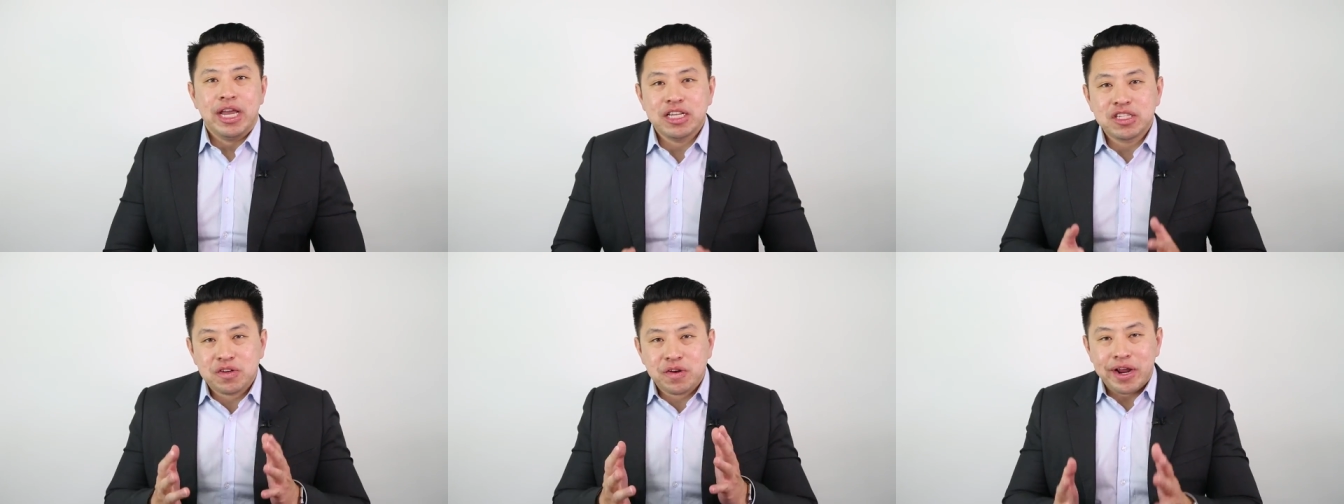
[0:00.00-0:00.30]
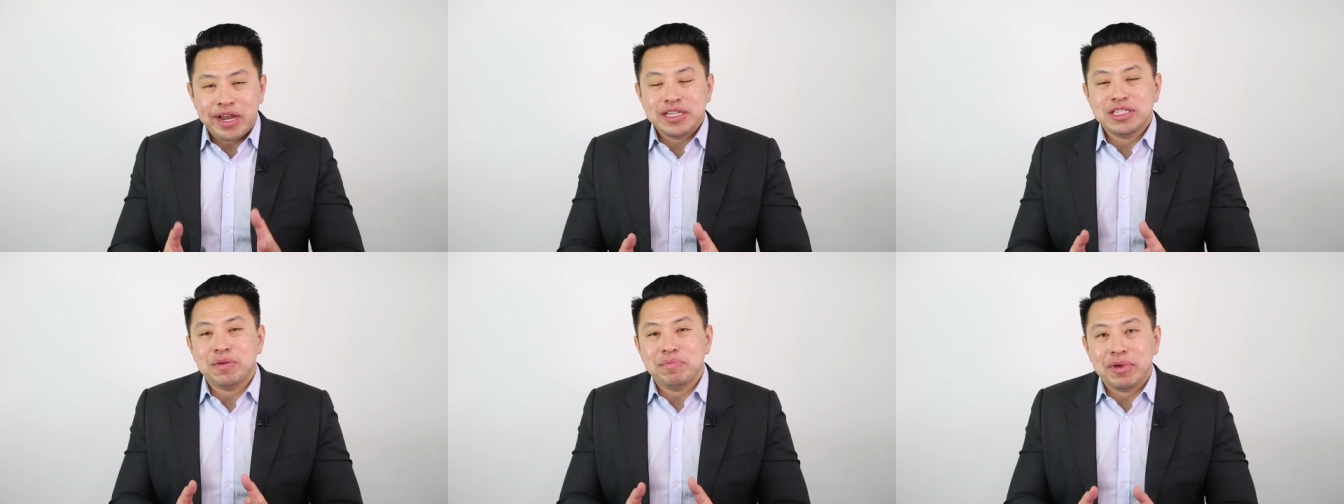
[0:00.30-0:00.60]
It's
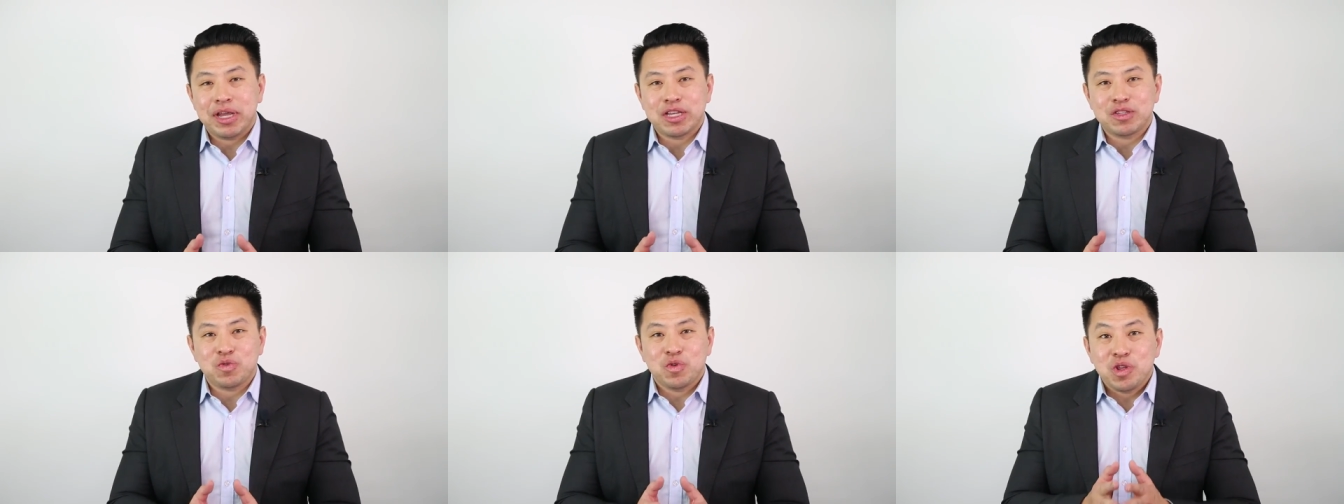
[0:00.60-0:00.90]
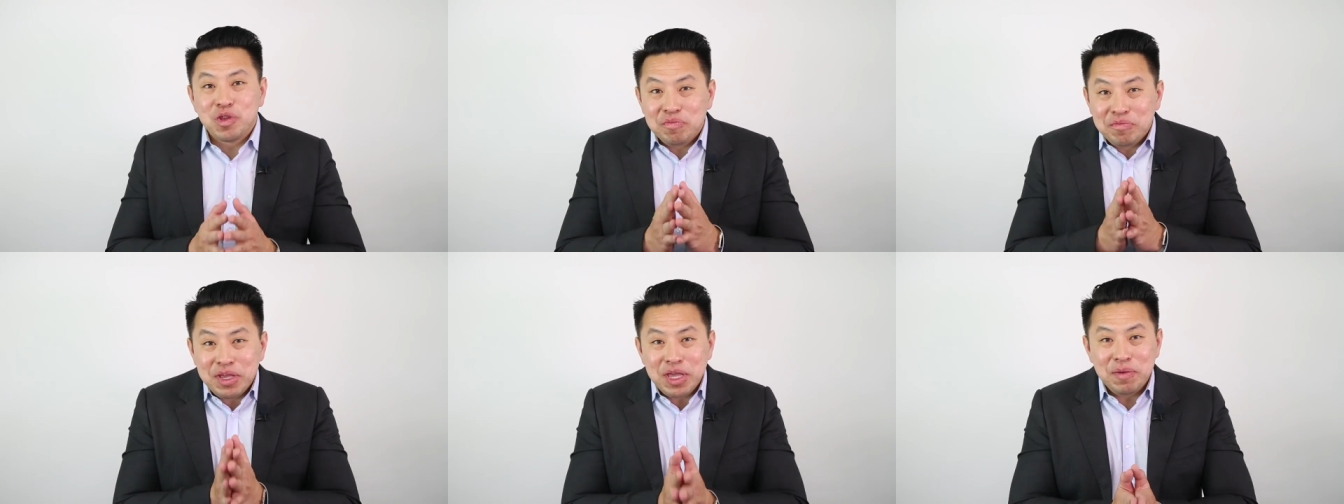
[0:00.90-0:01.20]
crazy because
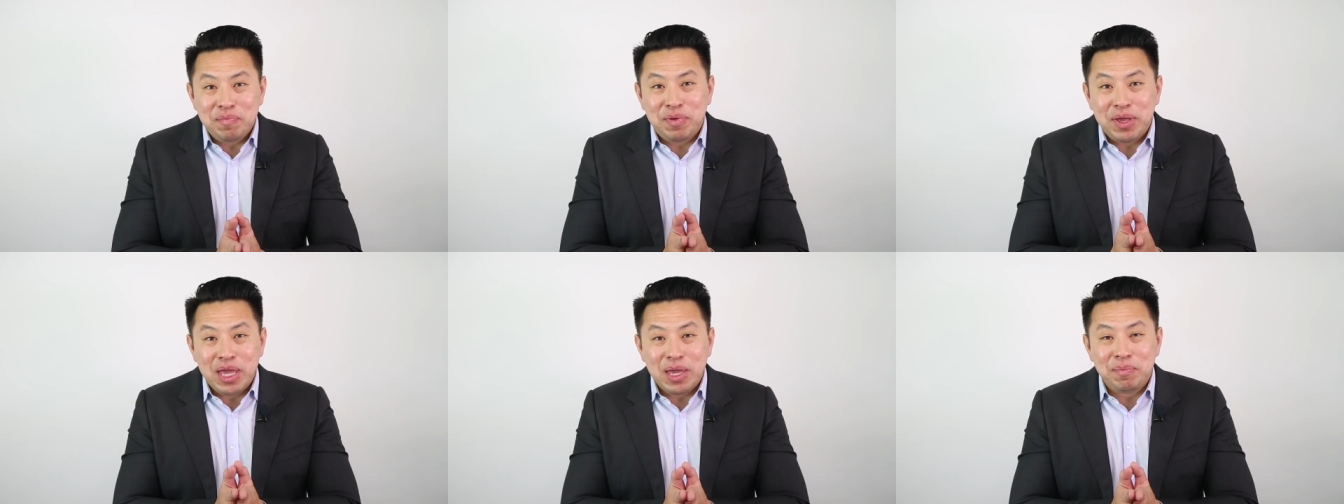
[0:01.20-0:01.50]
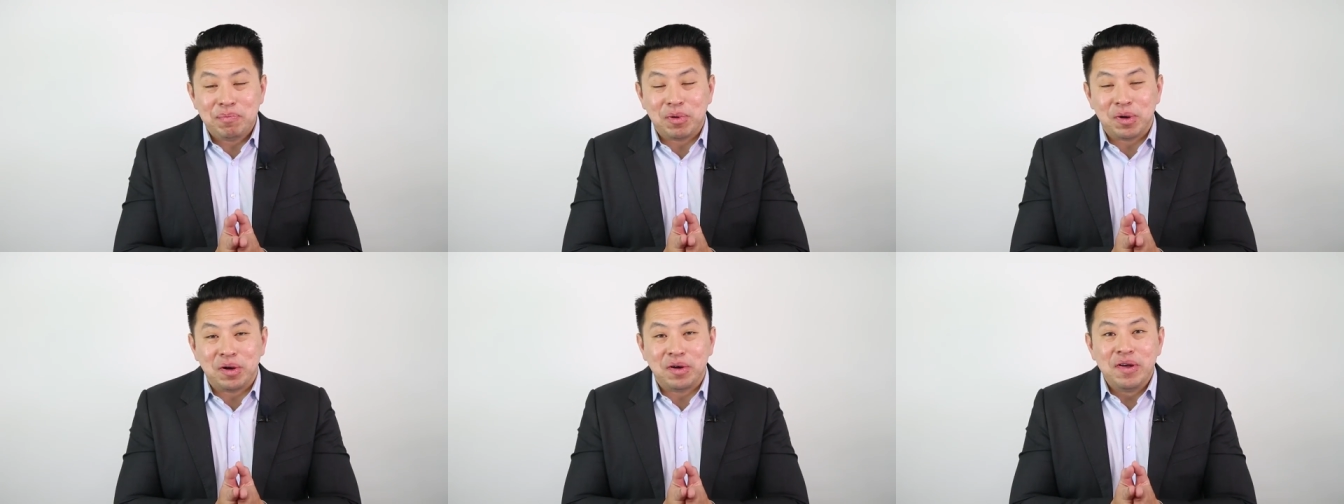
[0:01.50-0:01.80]
when you meet
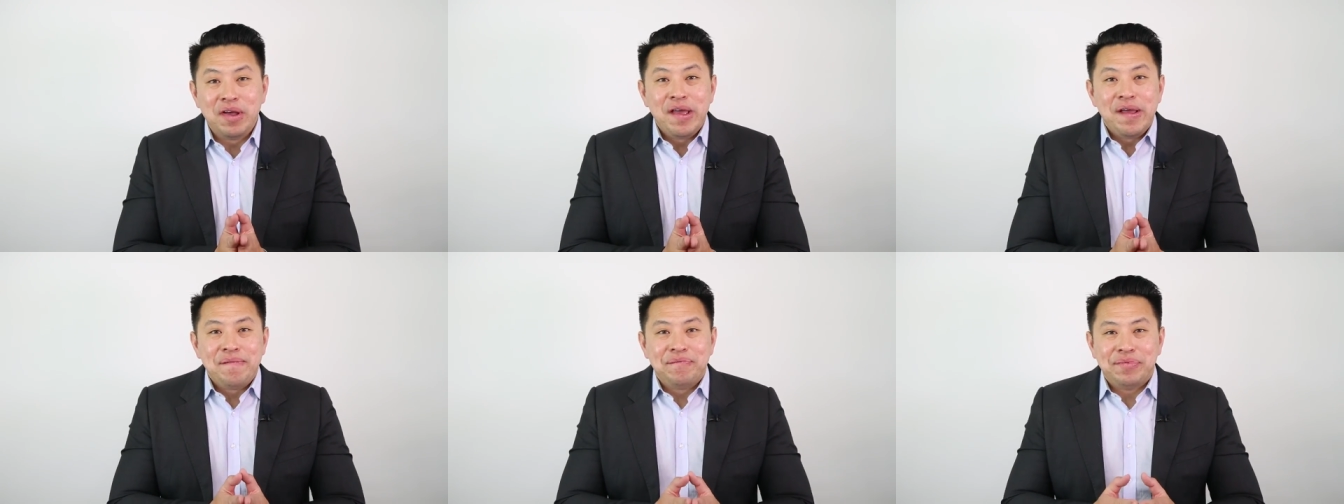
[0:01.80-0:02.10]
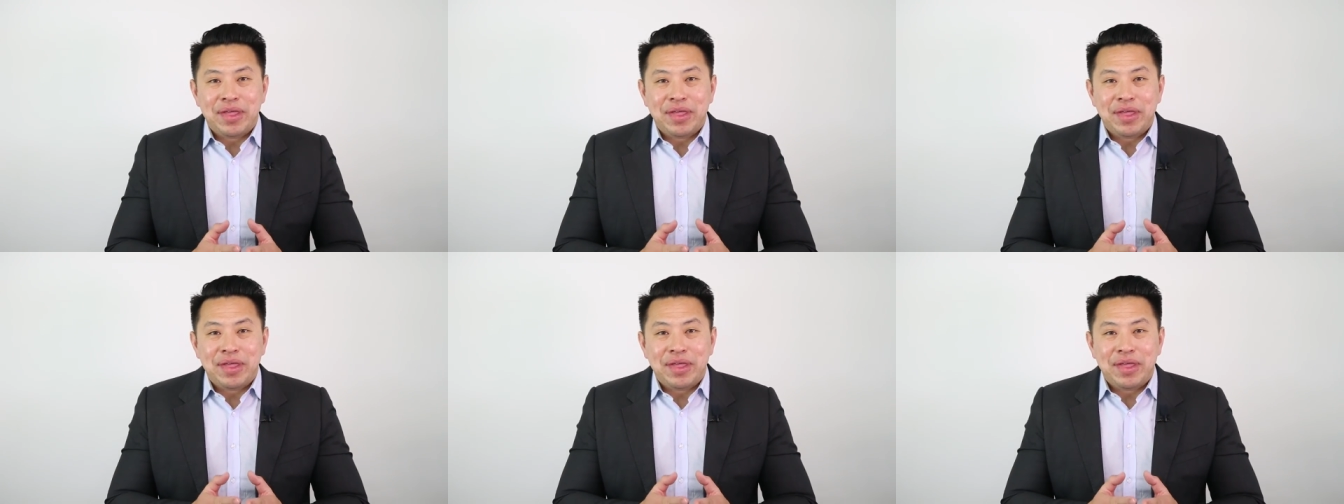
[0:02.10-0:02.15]
people